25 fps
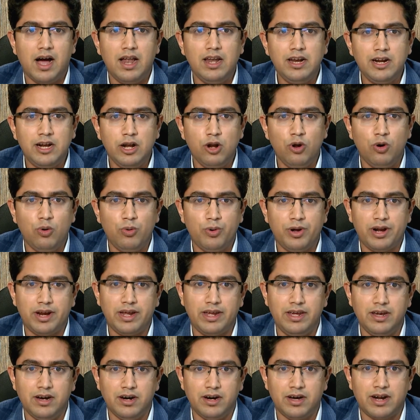A little over a
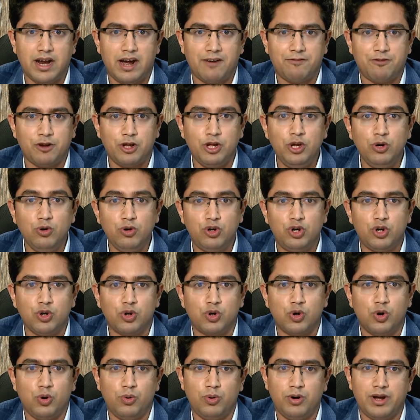year after you
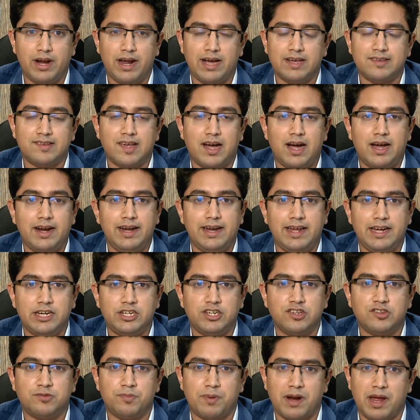took over as our
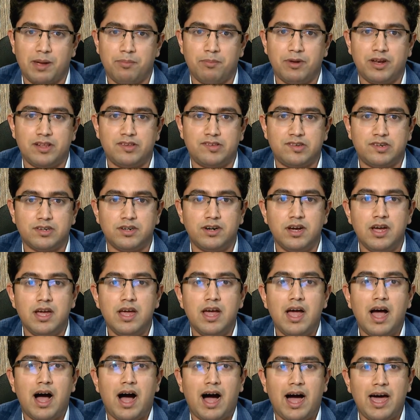nation's Prime Minister,
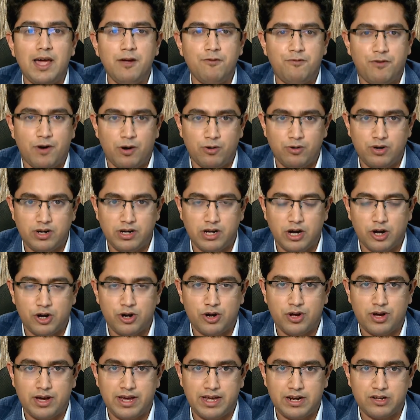I founded
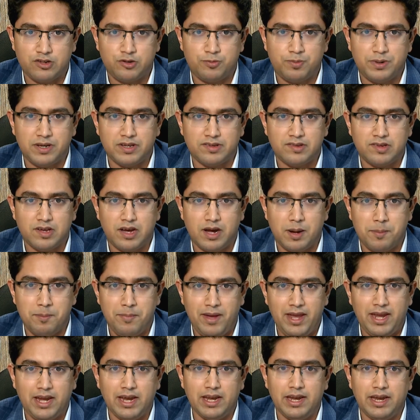Garuda Aerospace, a
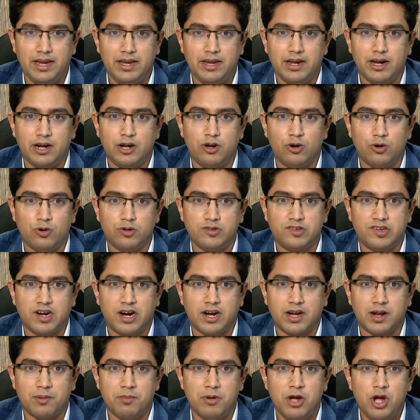make in India drone
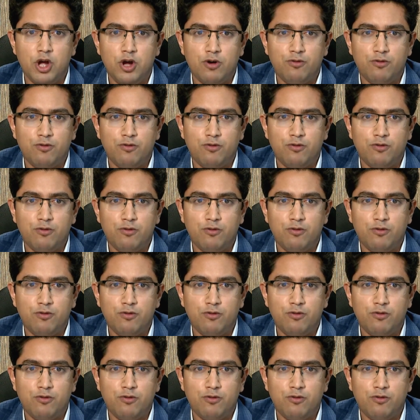startup